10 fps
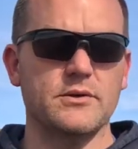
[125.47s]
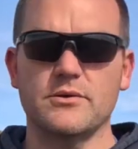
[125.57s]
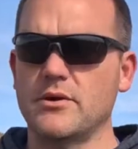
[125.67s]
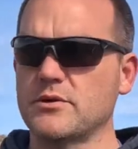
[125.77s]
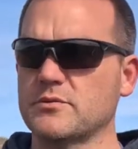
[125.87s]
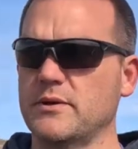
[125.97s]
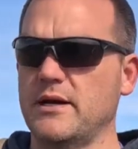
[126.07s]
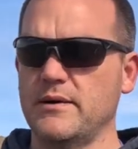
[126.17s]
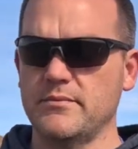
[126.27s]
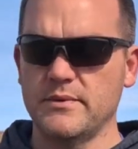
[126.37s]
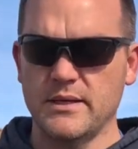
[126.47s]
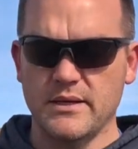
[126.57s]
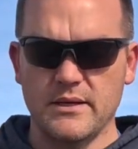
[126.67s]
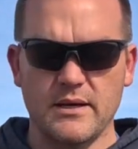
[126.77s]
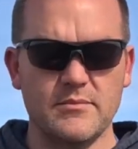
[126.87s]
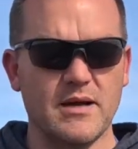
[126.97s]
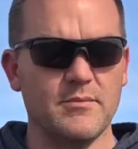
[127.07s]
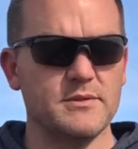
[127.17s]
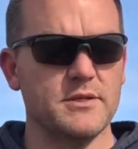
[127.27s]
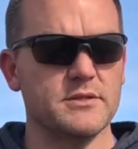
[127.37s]
You'll notice when I'm in my
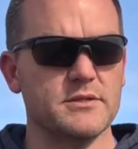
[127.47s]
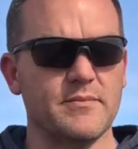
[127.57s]
positions,